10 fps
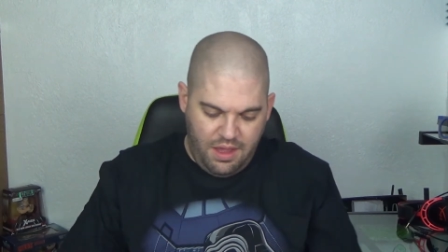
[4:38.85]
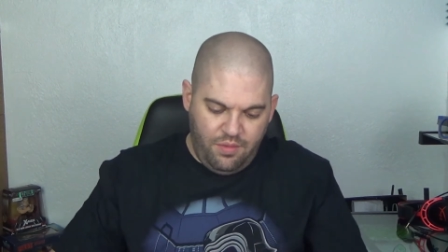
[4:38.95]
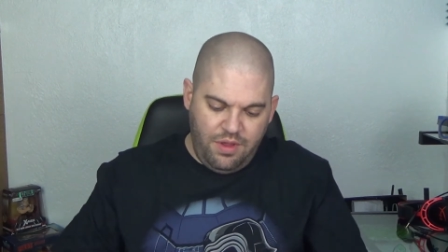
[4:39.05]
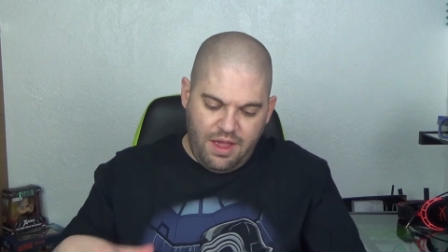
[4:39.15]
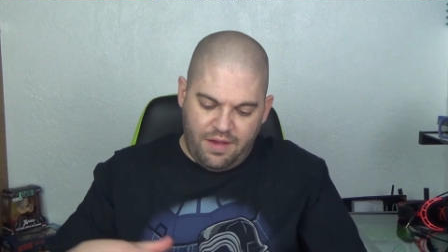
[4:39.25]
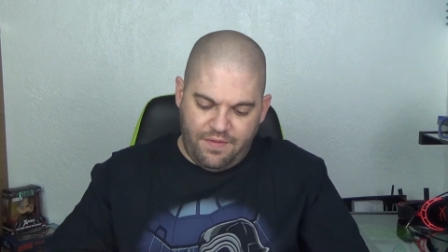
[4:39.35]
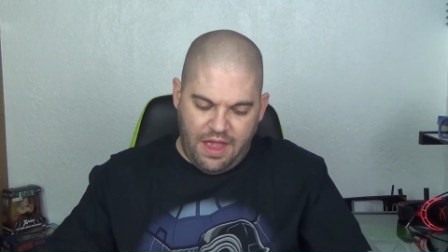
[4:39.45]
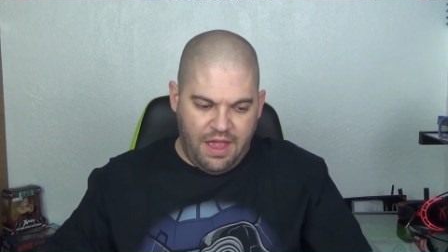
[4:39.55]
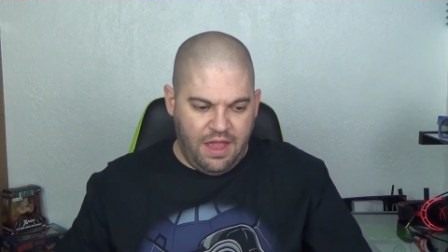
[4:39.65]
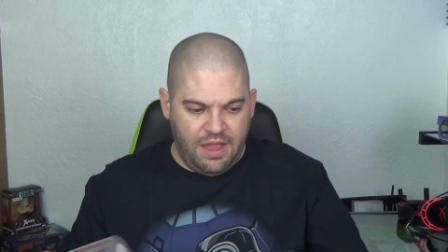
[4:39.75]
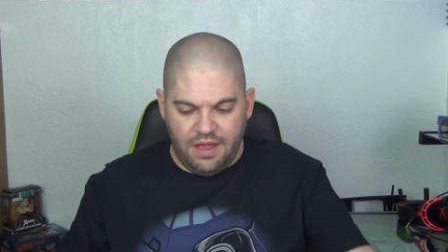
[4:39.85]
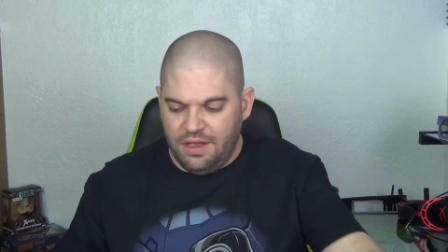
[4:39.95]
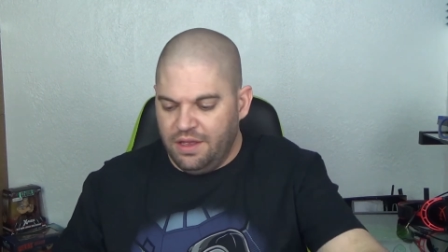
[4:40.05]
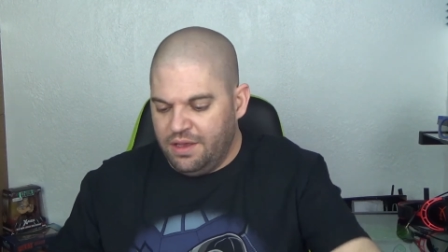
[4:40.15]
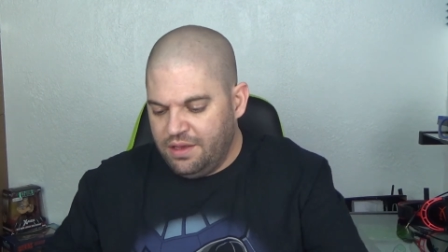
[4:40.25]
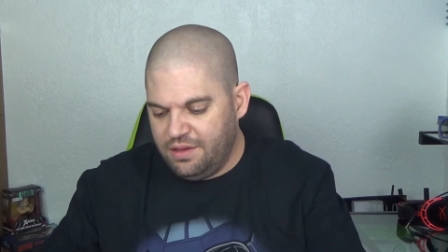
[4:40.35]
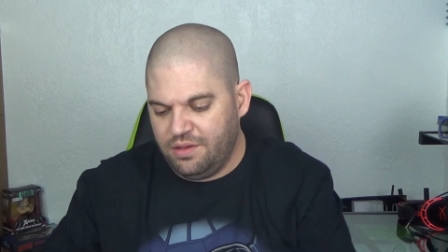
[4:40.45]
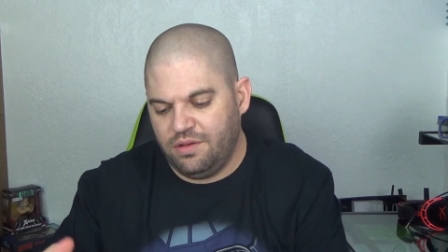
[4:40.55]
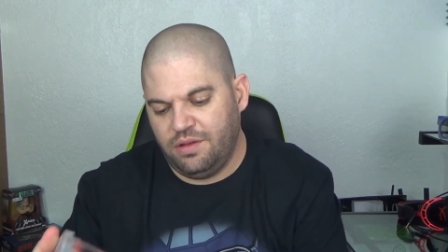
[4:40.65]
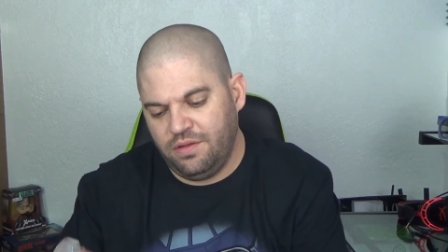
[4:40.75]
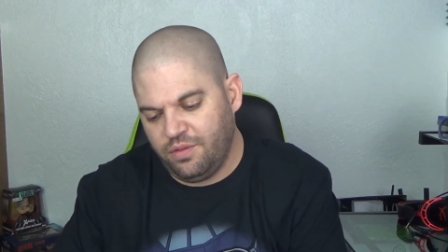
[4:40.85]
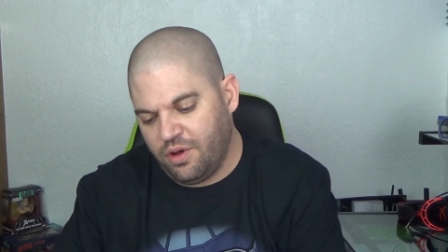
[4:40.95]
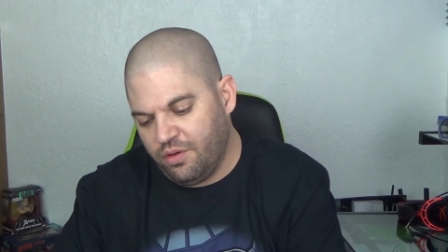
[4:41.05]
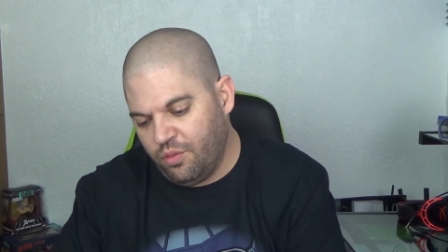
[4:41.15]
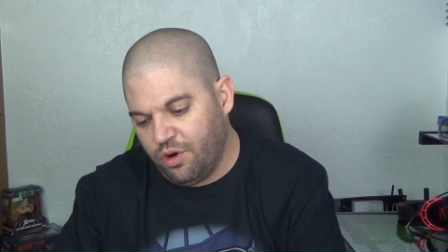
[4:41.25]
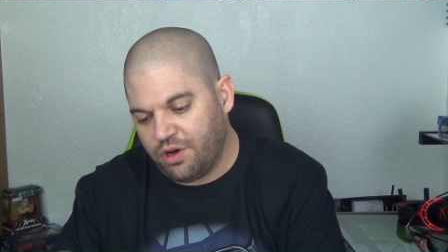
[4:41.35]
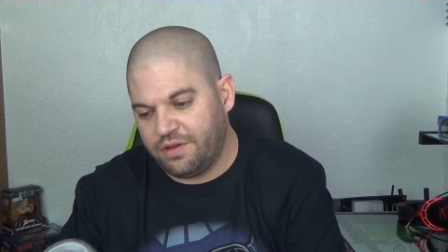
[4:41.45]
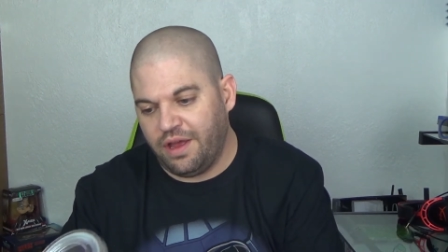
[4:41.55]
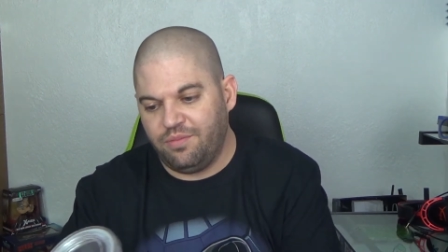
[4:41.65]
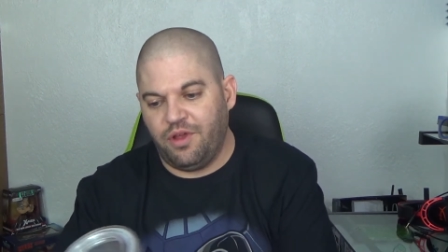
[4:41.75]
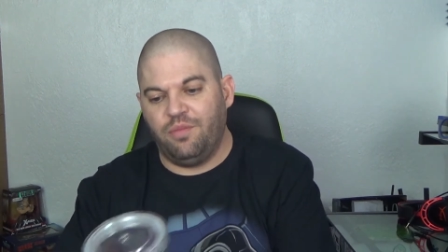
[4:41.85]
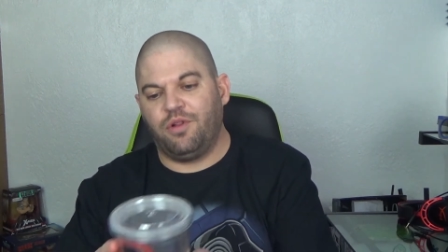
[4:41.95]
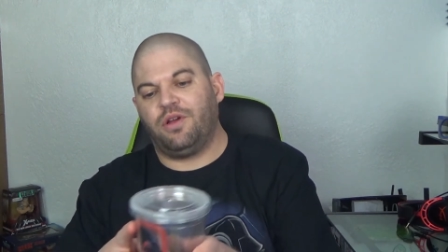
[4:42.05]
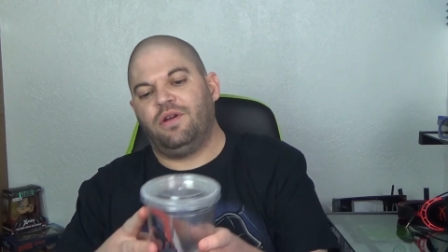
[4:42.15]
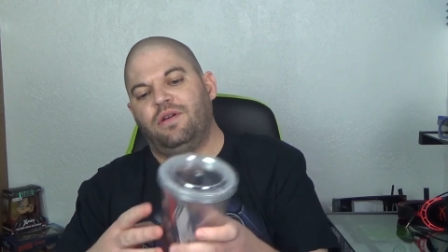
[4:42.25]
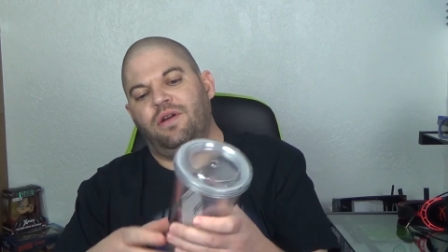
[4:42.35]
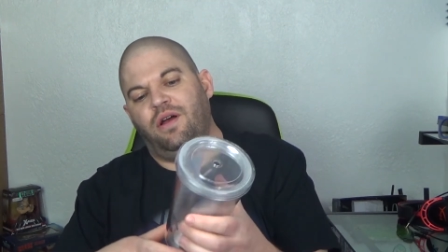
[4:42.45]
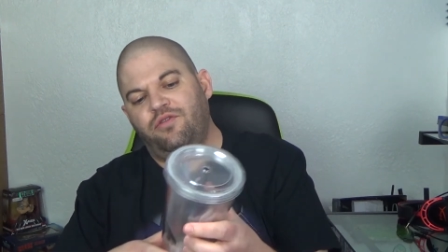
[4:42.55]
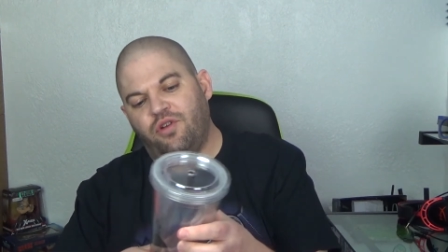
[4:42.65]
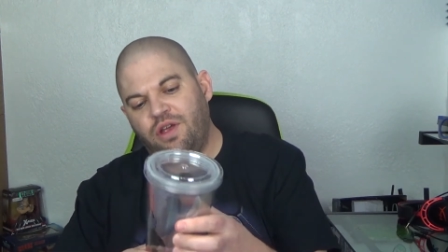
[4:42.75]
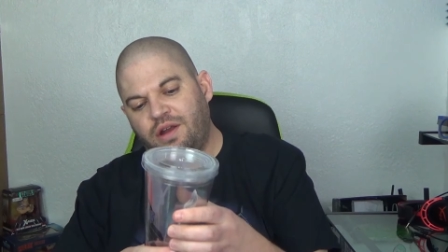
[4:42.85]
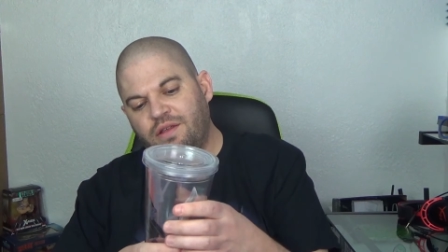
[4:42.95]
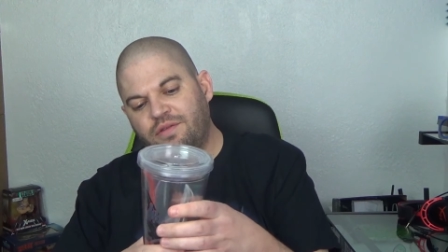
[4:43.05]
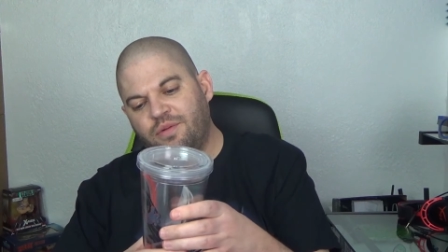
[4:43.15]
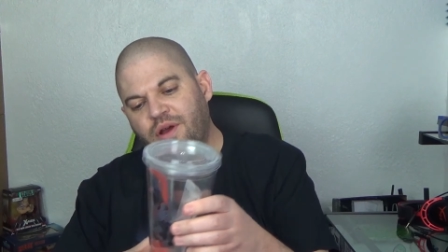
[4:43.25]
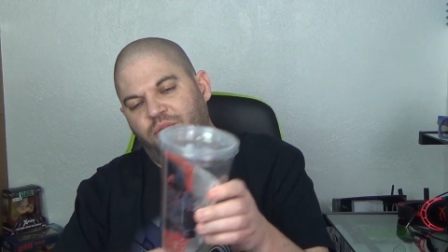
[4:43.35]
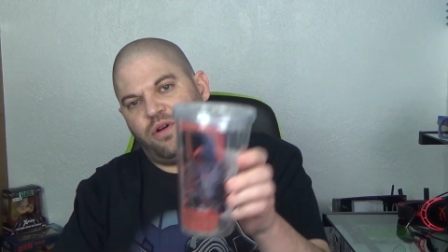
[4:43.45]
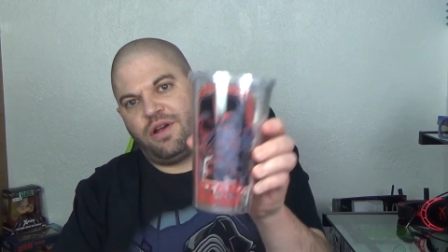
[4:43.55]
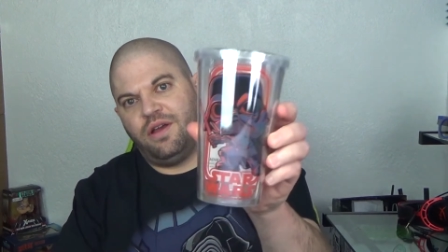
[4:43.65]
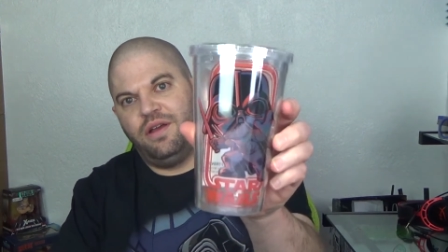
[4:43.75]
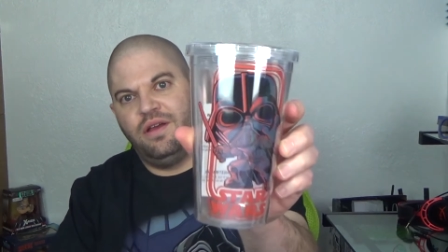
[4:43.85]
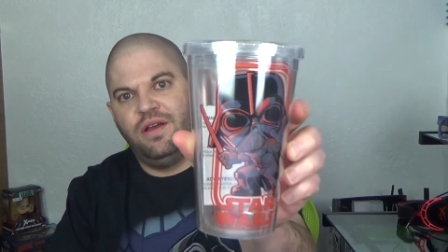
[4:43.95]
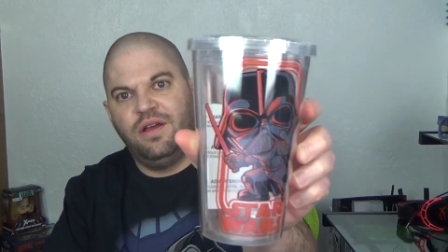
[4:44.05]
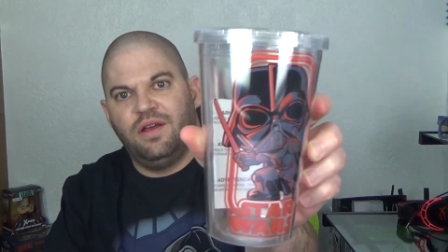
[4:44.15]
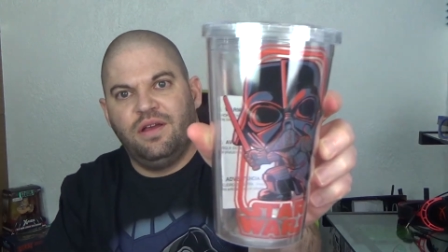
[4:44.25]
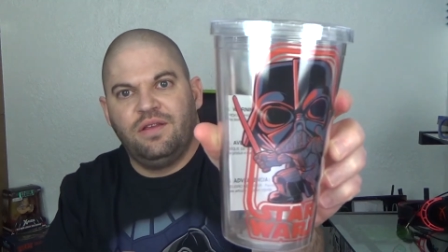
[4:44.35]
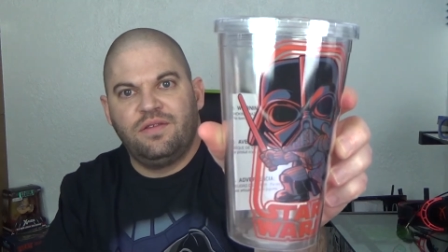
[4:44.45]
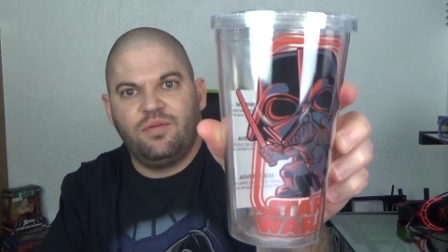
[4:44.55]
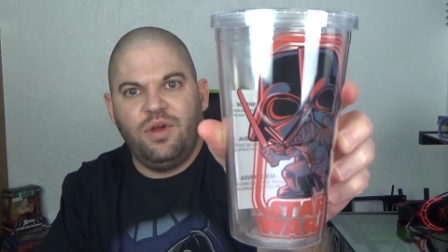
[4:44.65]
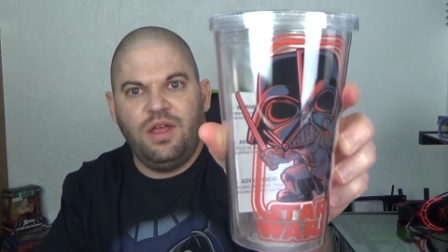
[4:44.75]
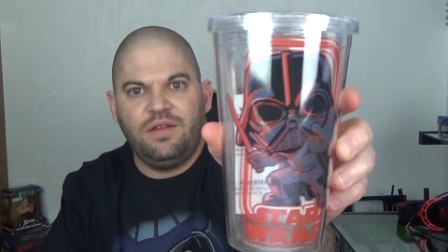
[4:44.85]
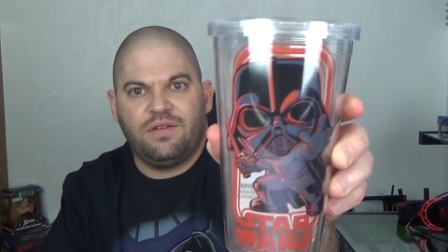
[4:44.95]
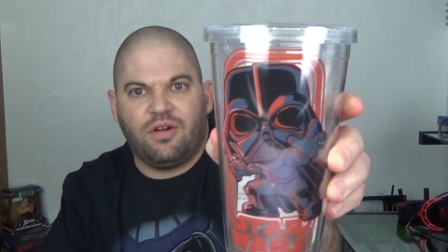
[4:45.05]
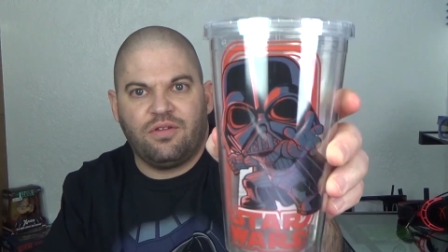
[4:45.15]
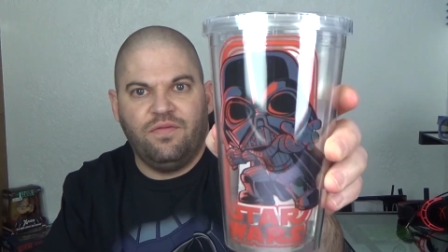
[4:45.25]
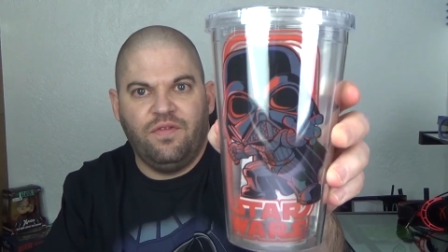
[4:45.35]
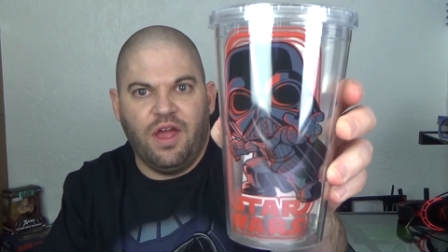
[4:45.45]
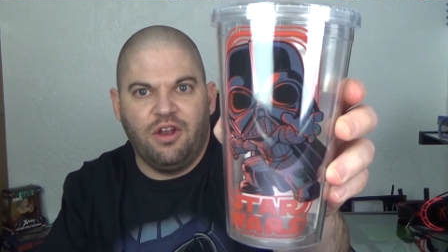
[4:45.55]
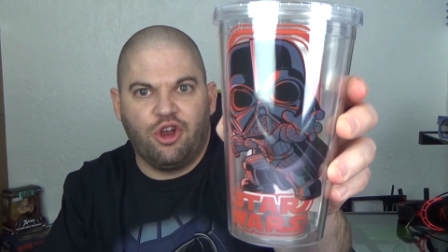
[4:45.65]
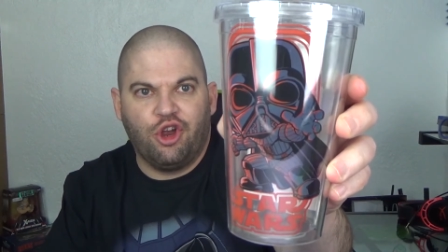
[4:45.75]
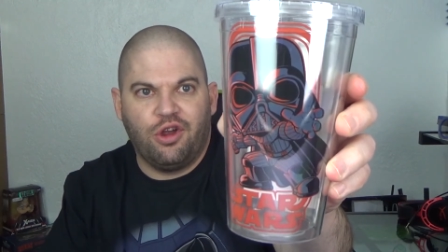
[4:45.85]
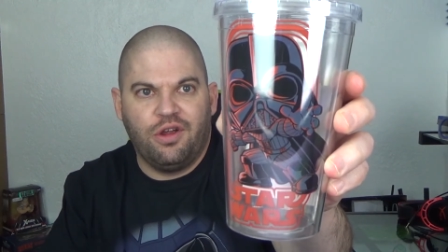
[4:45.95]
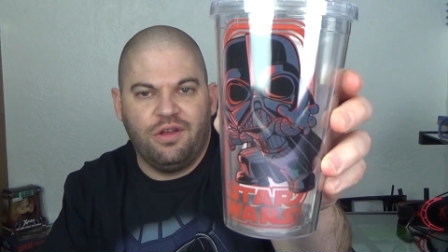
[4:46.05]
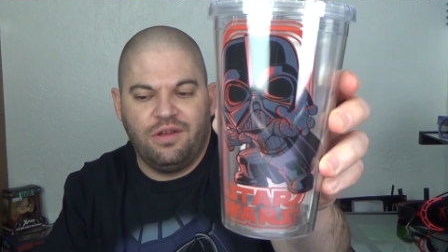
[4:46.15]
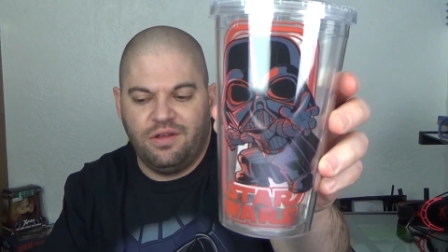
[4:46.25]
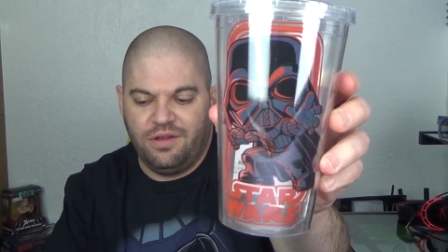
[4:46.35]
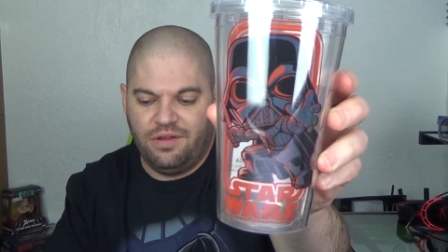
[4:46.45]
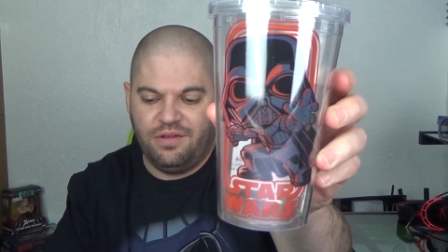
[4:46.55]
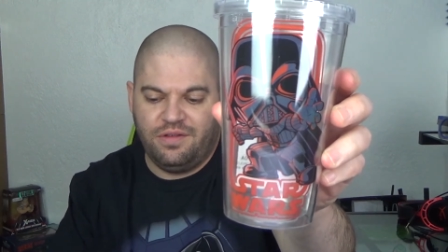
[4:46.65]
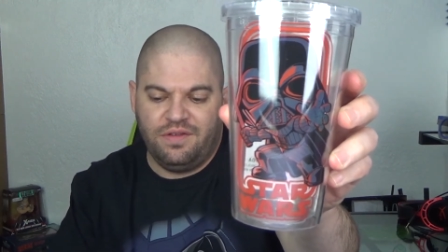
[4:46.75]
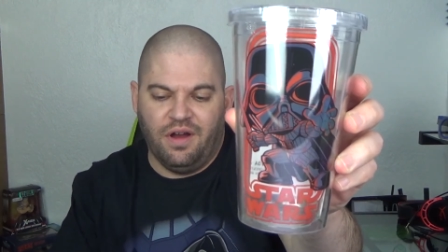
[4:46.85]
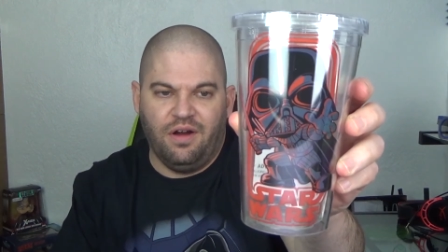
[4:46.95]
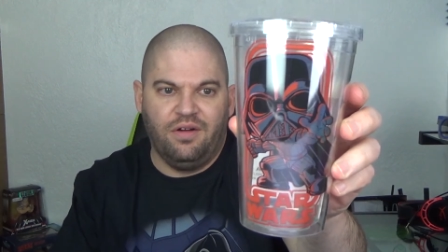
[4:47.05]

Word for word: And we have a this will go to work type tumbler. I'll drink out of this one at work. Sweet Darth Vader. So,